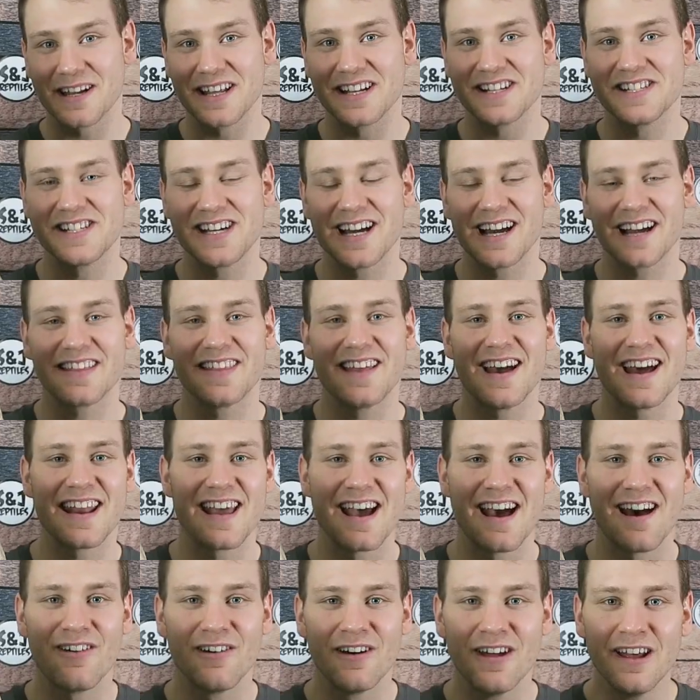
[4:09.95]
want to check that
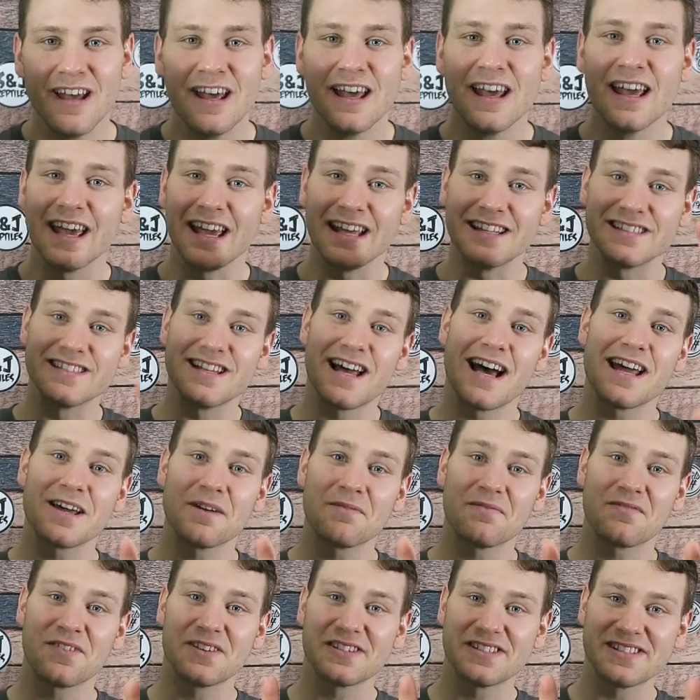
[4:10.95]
out, it's not
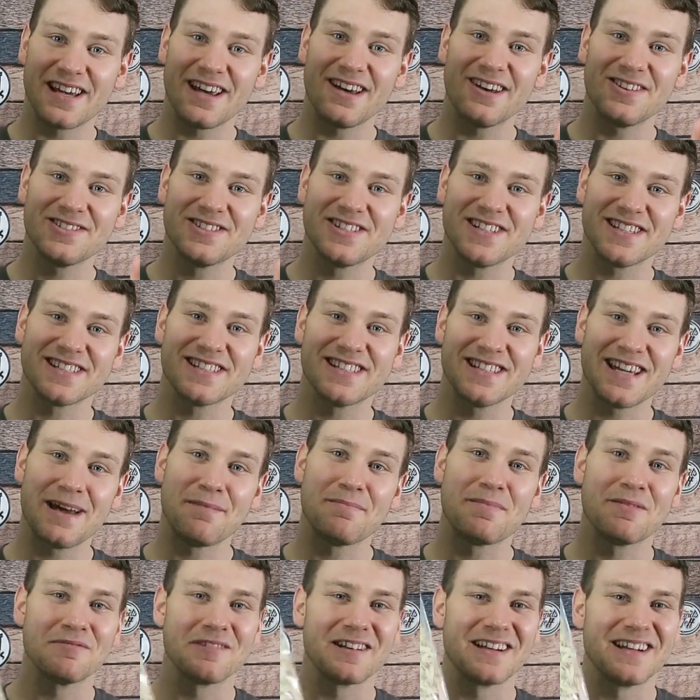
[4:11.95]
up for sale just
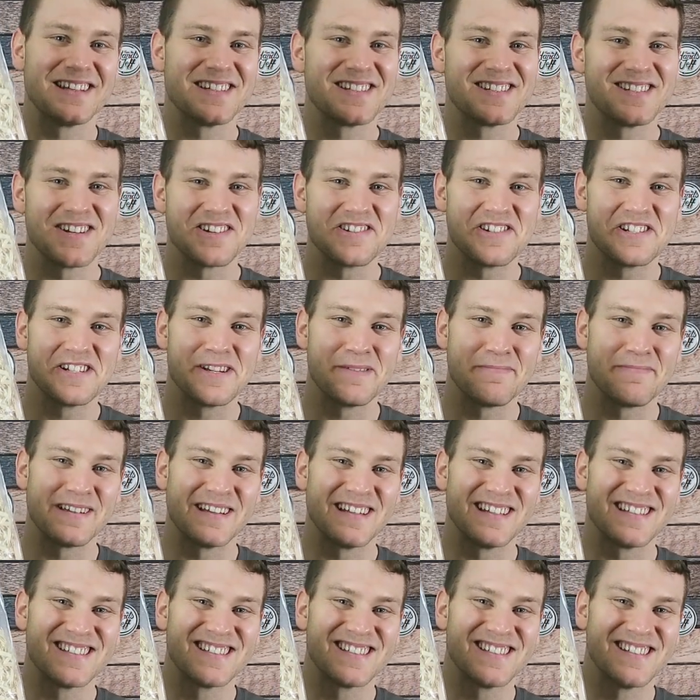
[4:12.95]
yet, but we're gonna start shipping
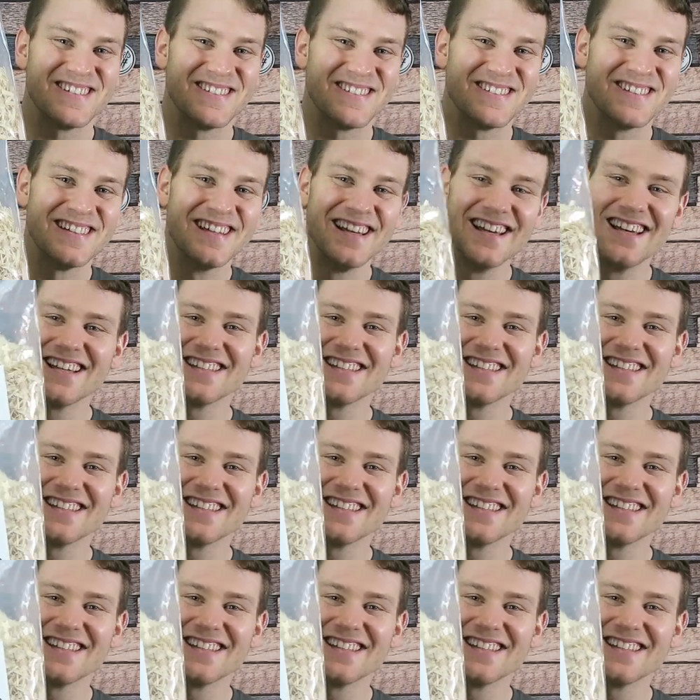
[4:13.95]
it soon.